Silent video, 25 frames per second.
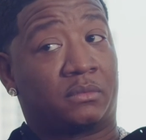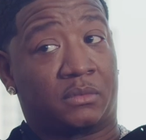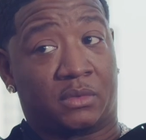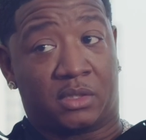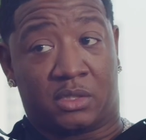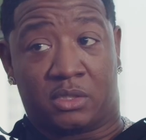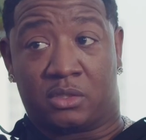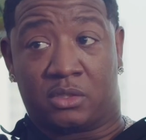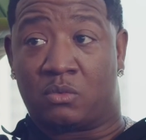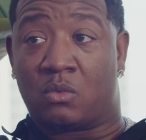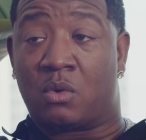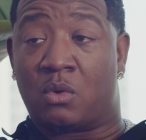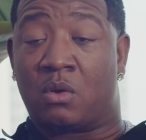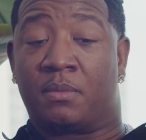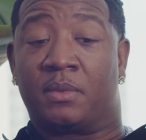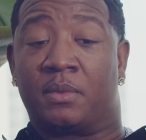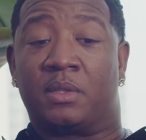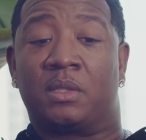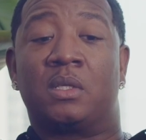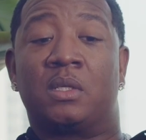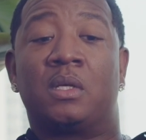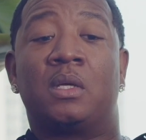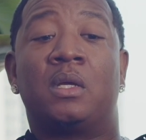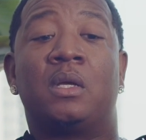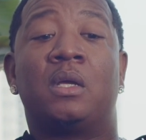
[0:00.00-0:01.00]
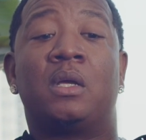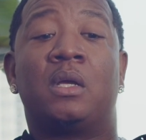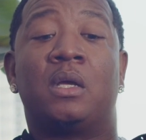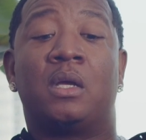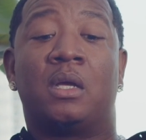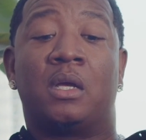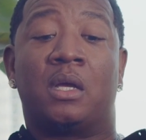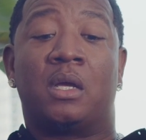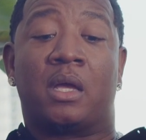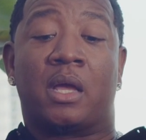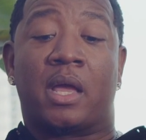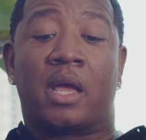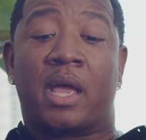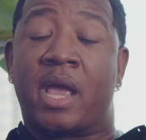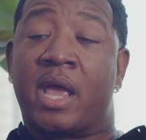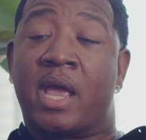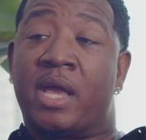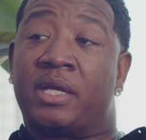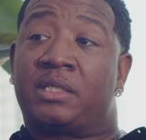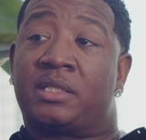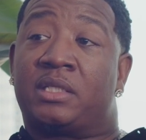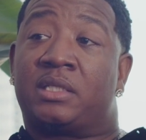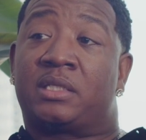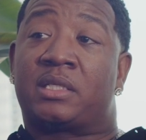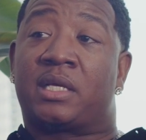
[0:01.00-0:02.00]
She's a woman. Mm-hmm.
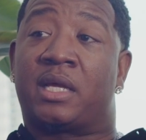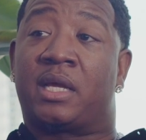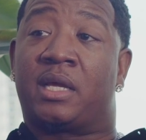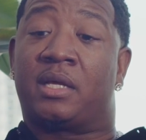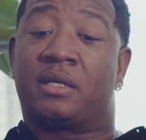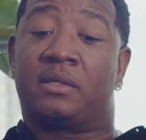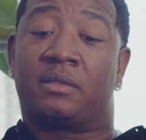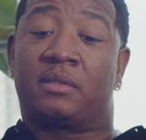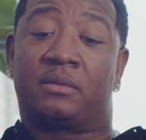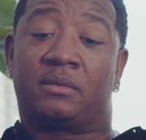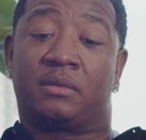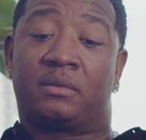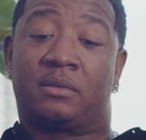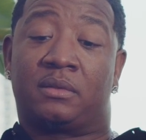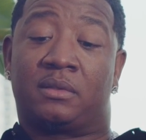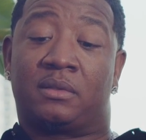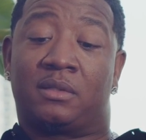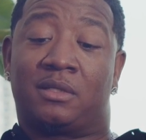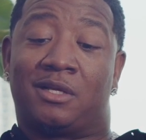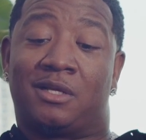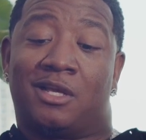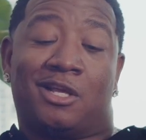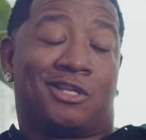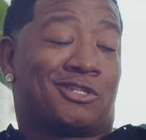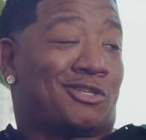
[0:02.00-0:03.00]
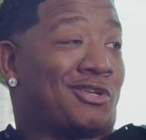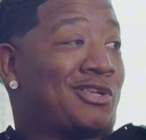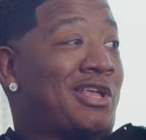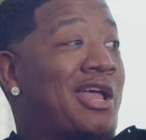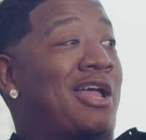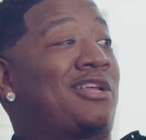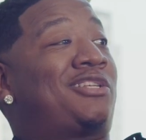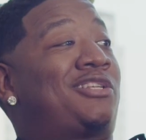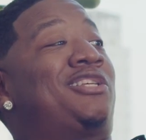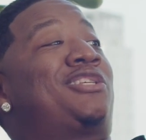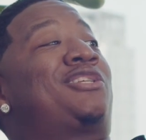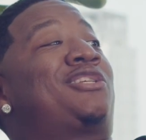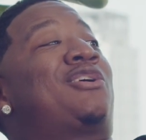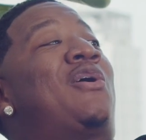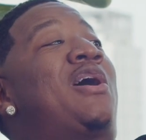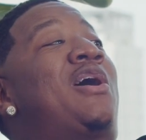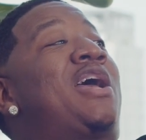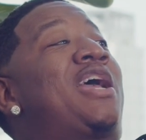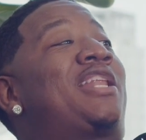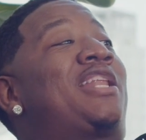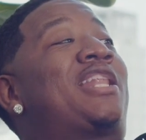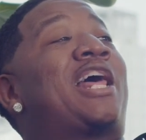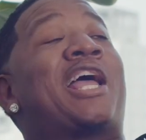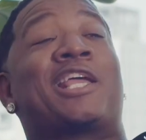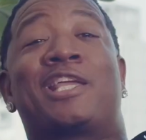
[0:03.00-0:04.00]
And she said, so y'all just gonna
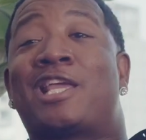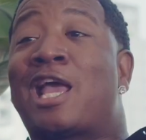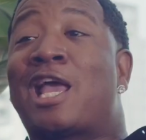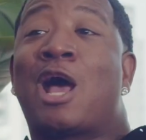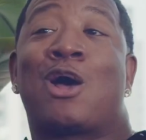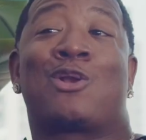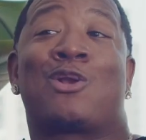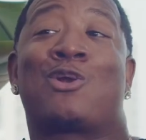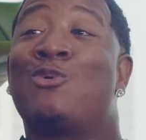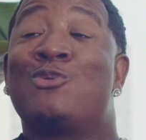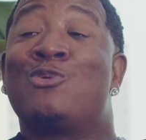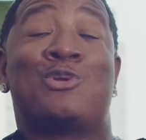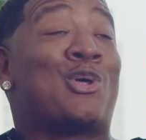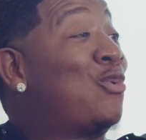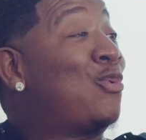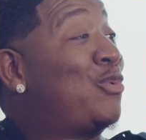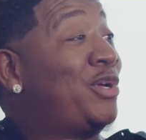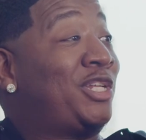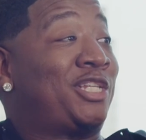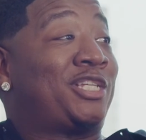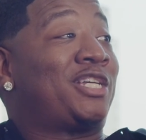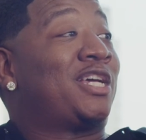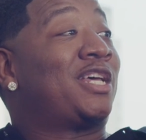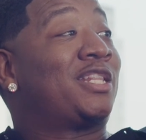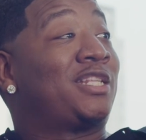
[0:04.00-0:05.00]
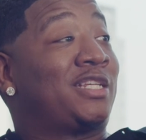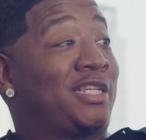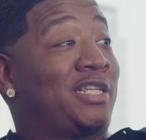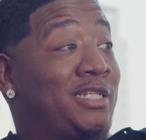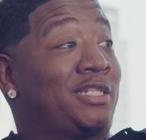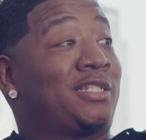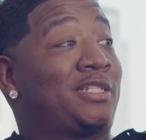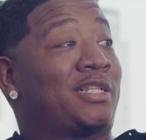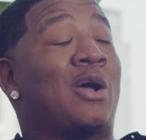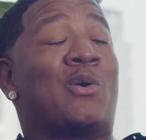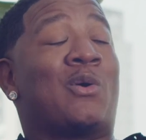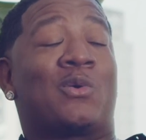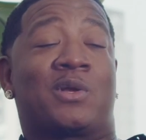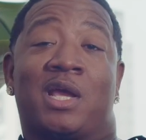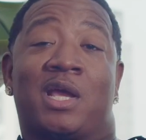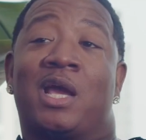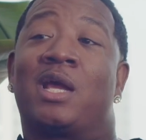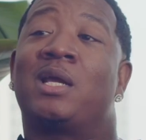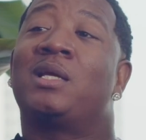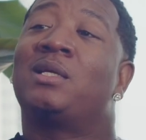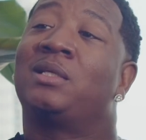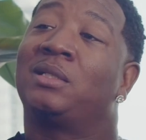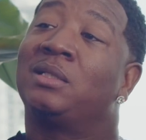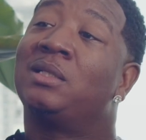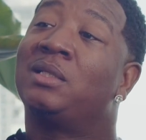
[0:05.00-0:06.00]
act like y'all don't know each other? And okay.
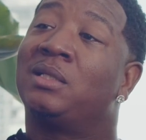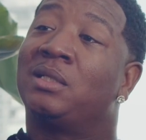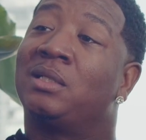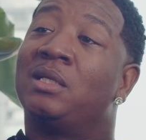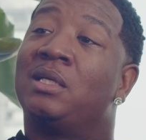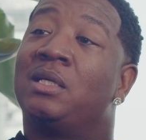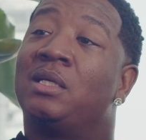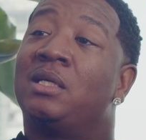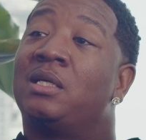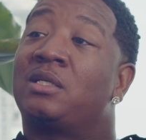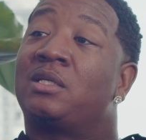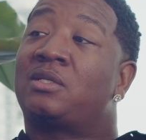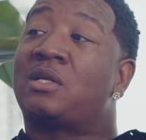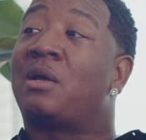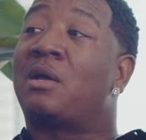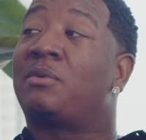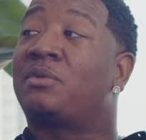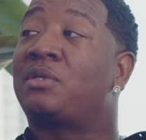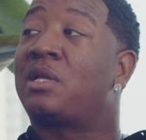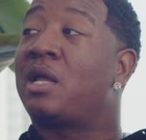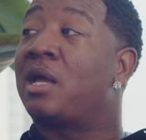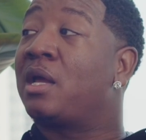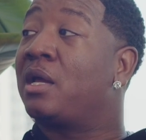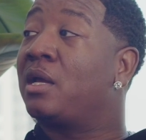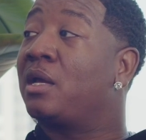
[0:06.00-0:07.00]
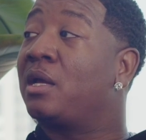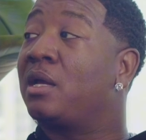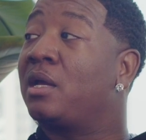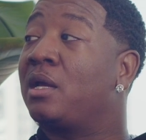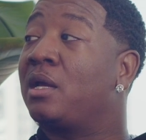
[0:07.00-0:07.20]
So I was like,